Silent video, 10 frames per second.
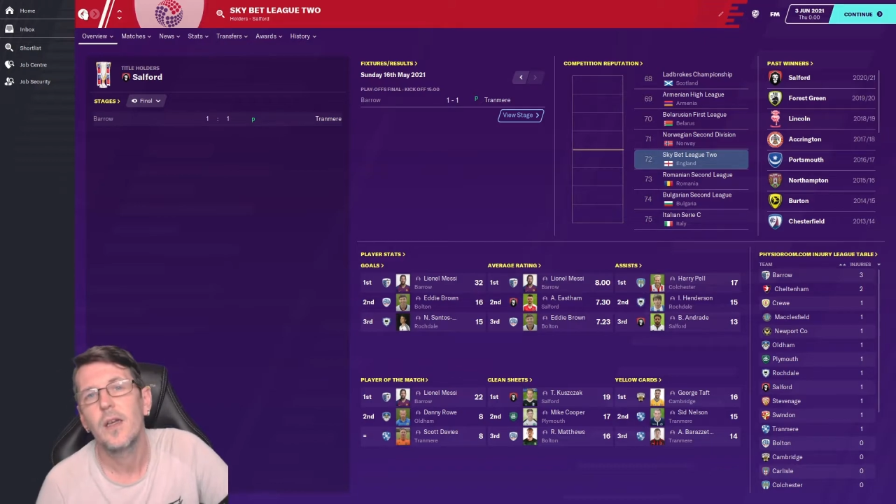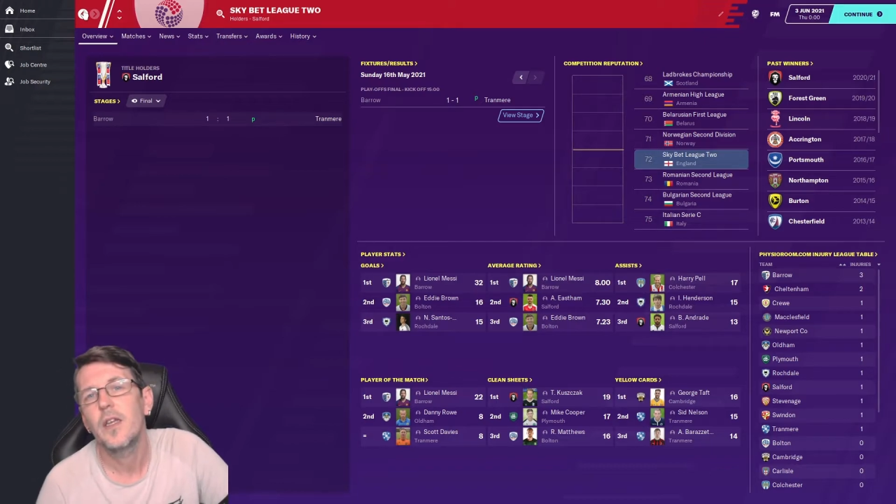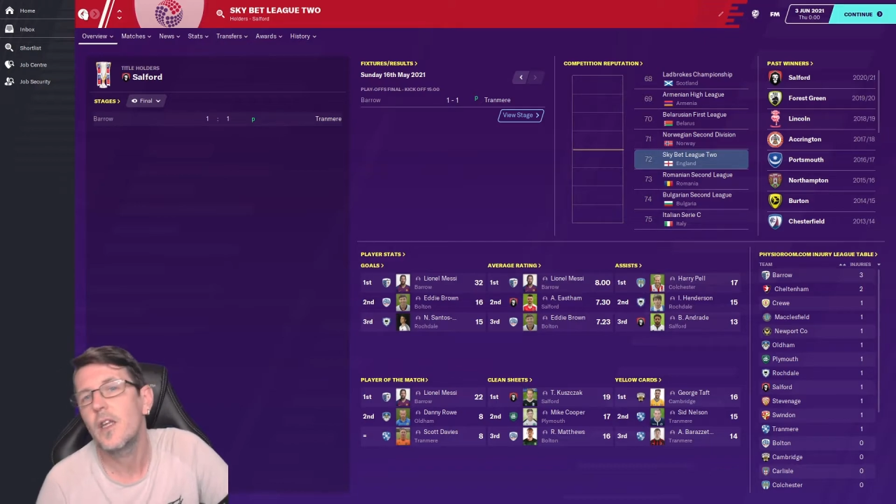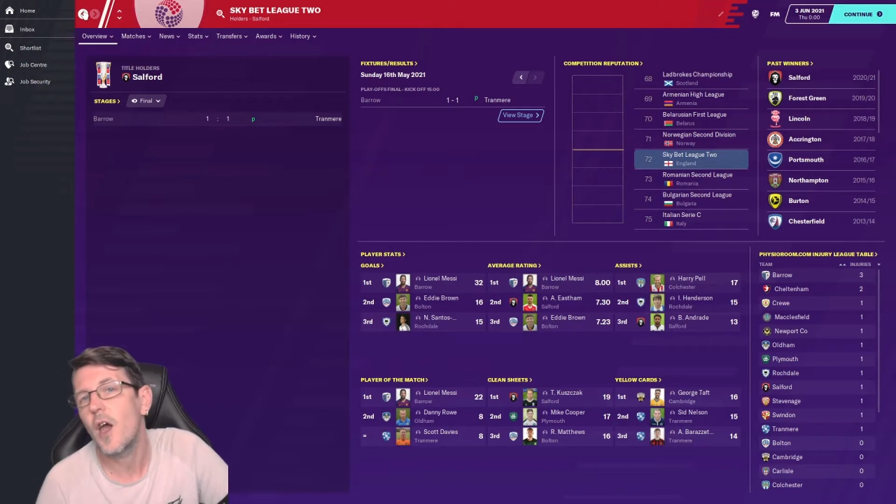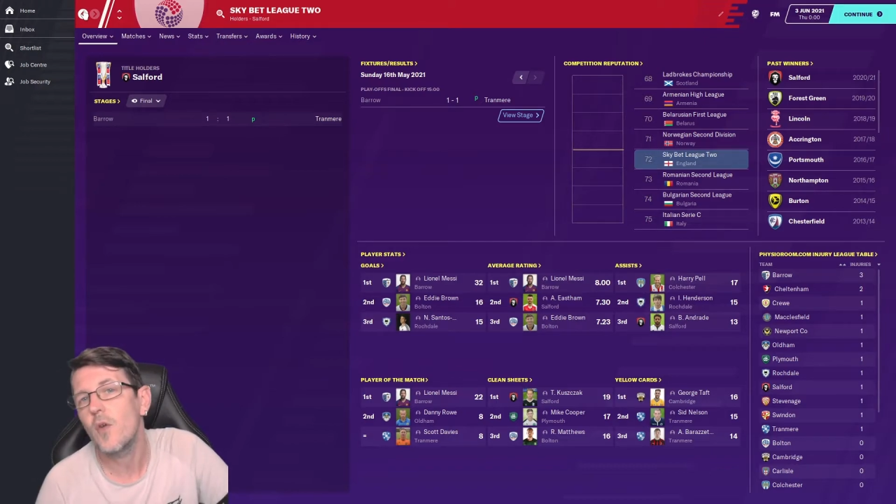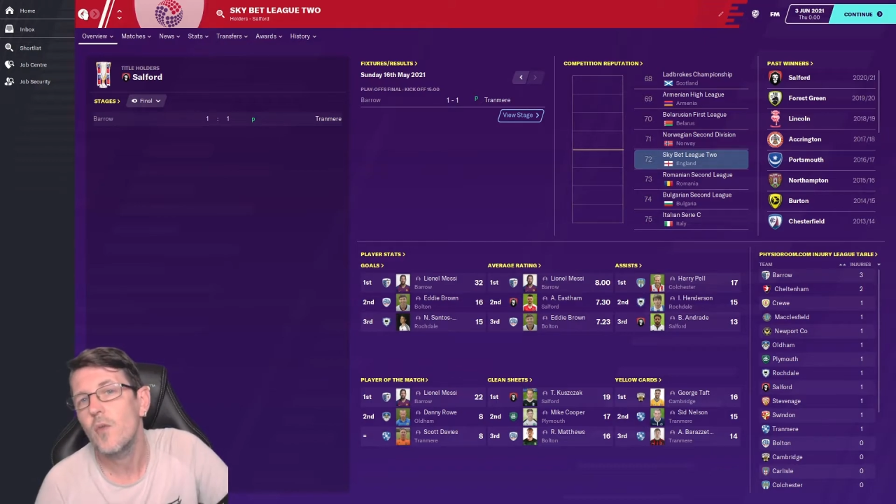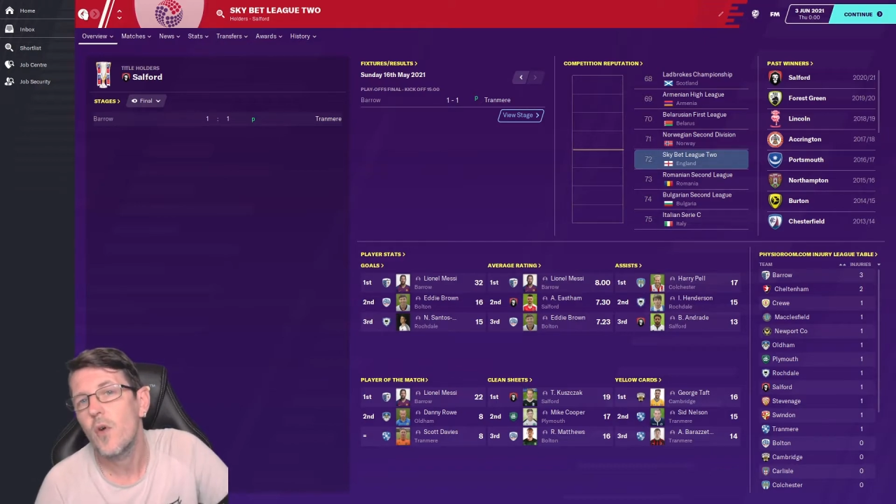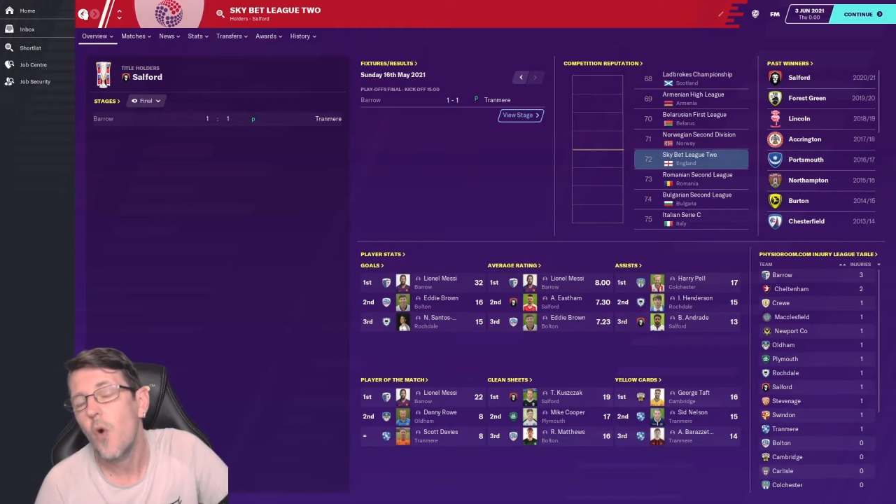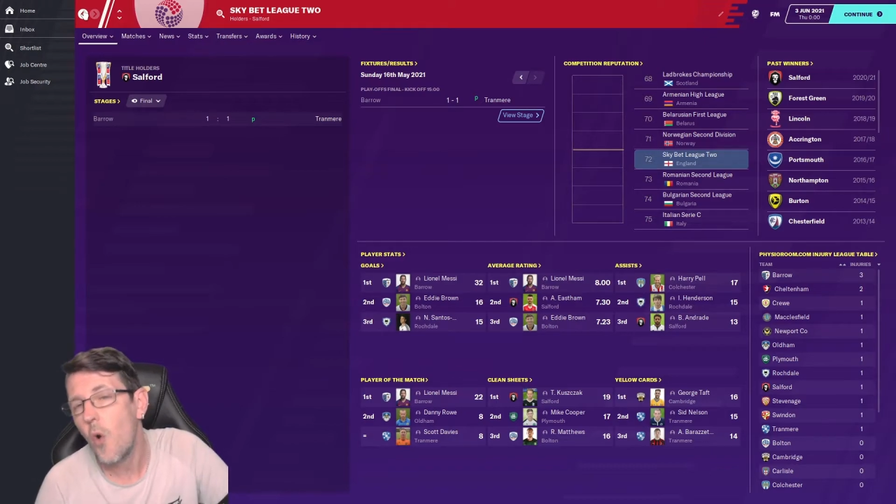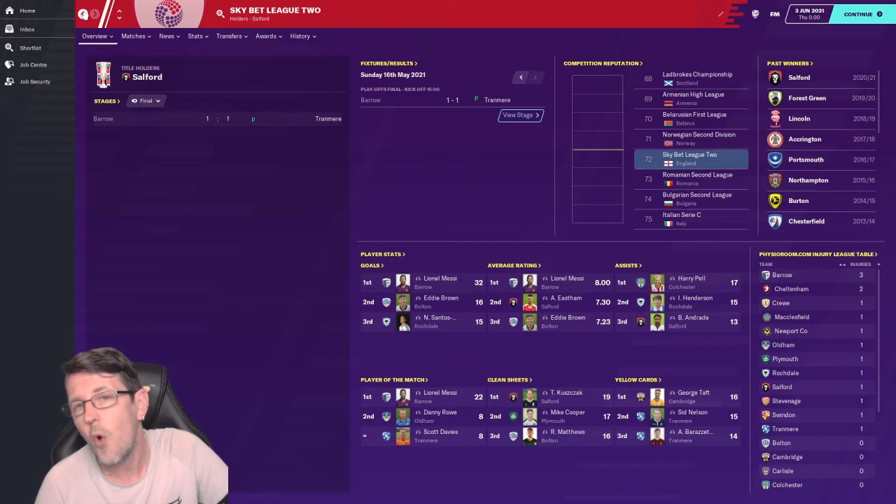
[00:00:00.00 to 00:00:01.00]
you know,
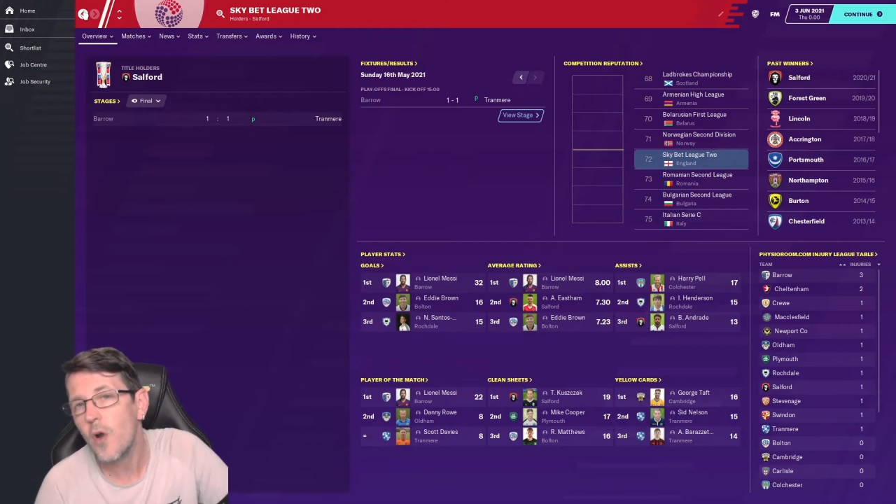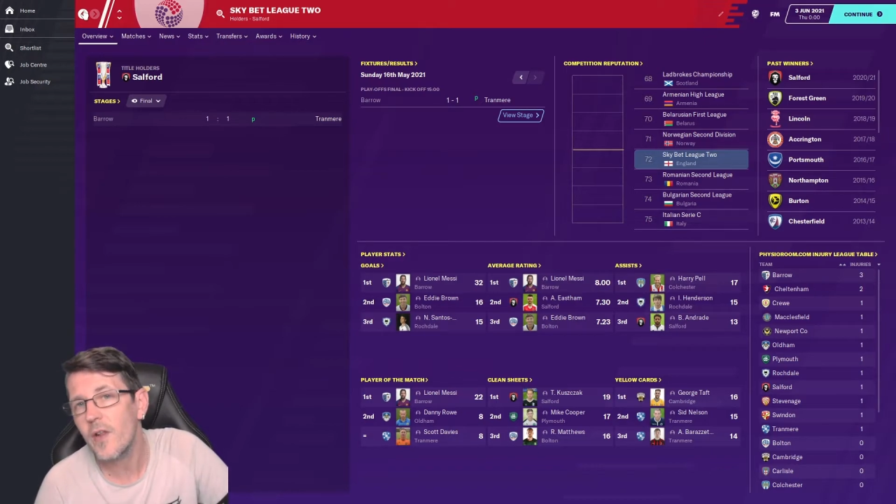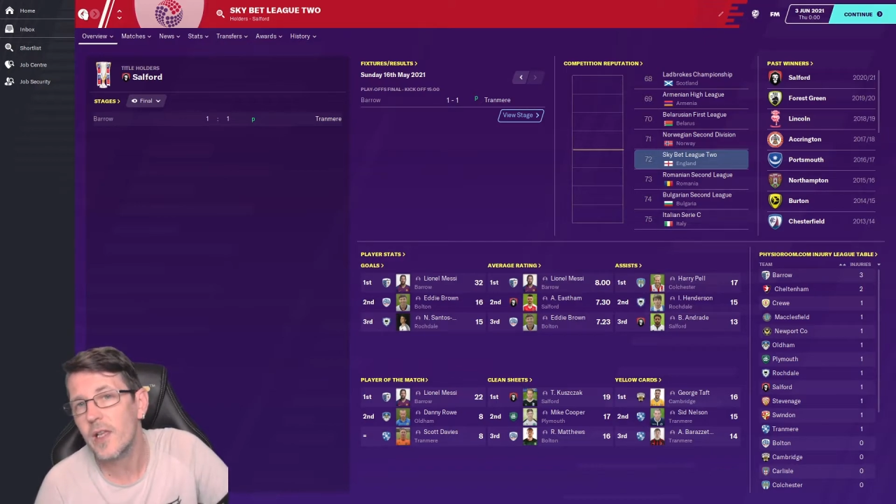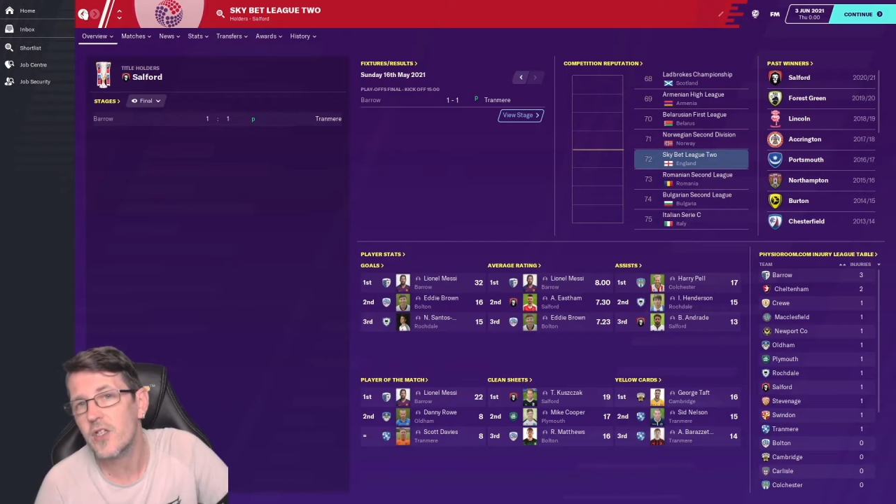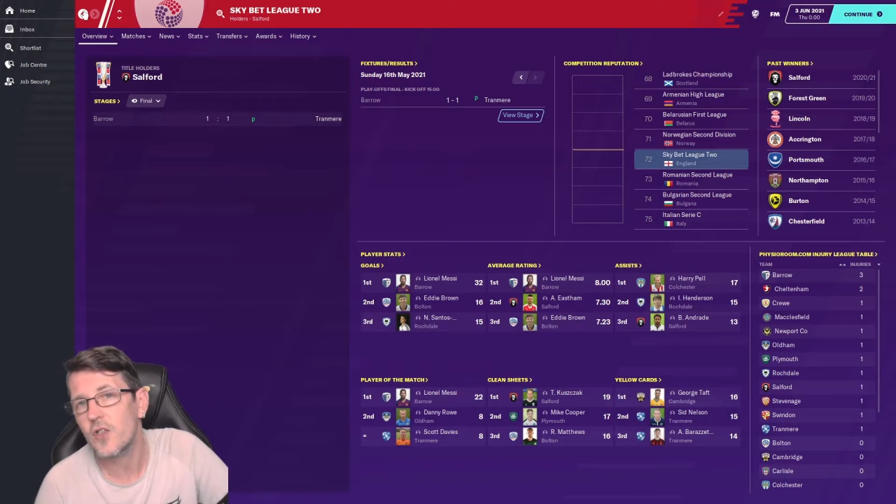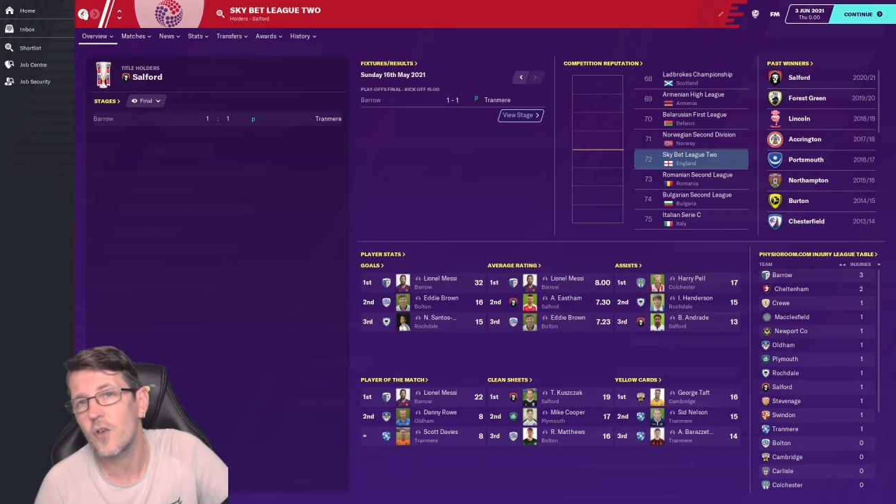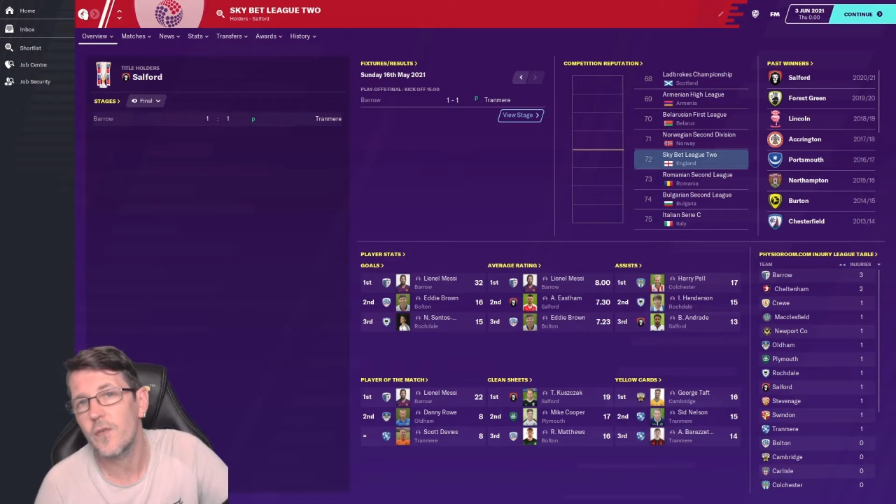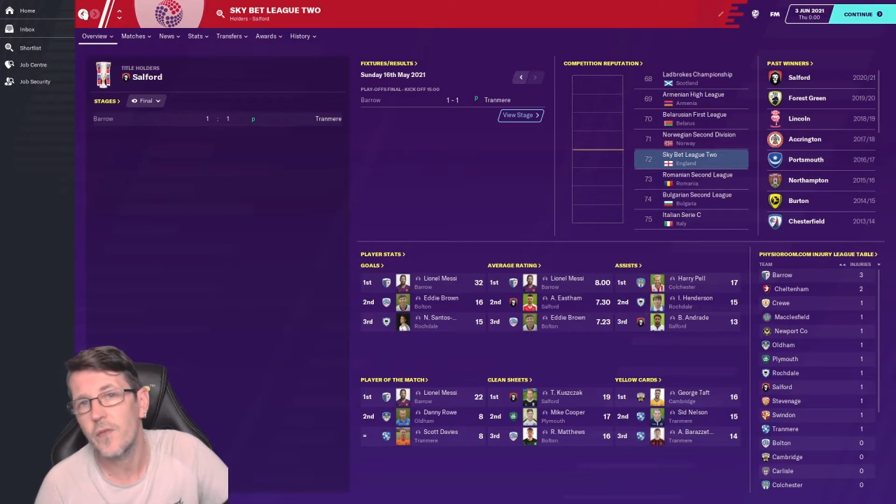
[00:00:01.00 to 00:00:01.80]
all of that stuff.